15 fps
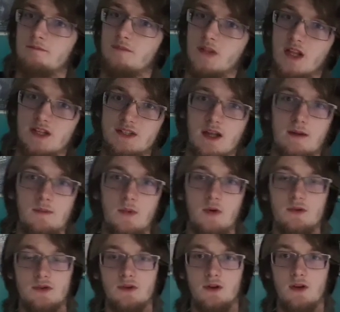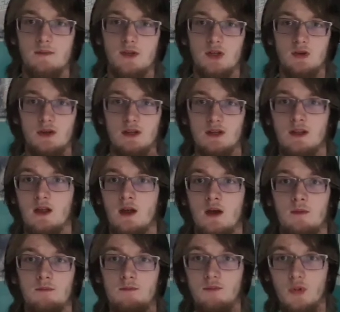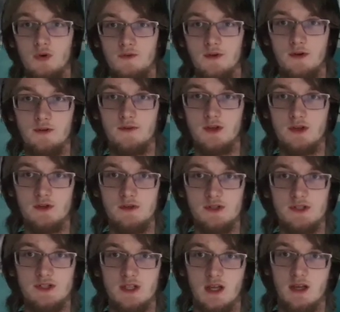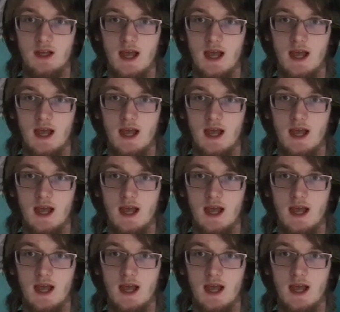Plus, I'm also gonna be doing movie reviews